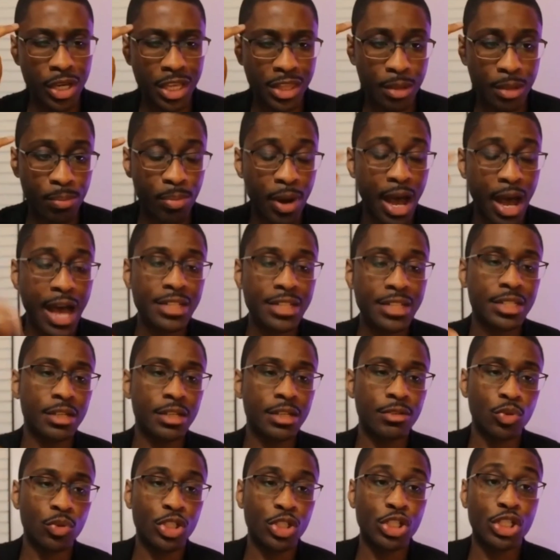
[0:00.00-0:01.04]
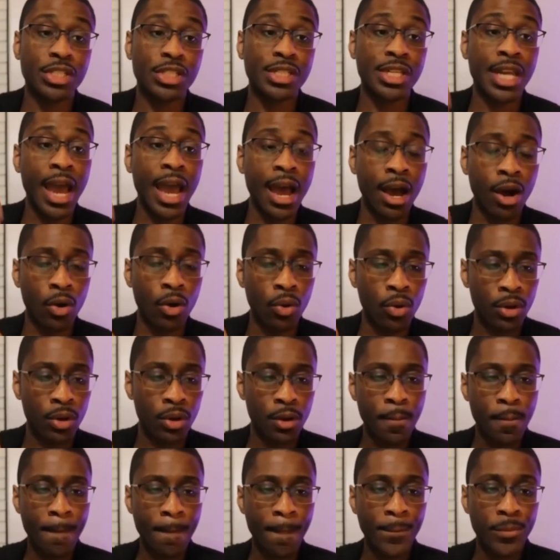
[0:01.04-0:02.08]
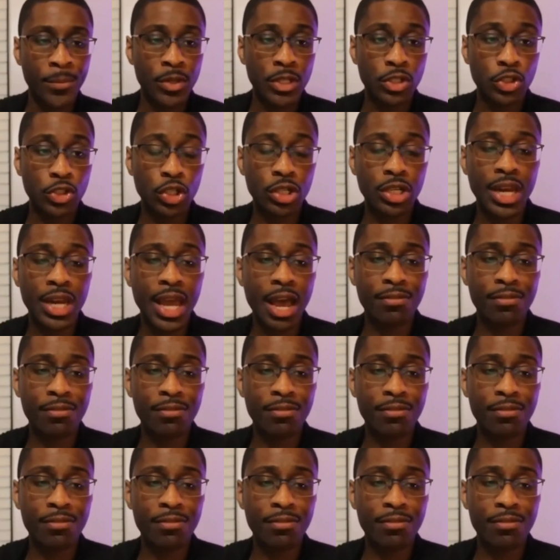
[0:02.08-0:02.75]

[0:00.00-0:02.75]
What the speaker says: She decided to look at the positives, which is now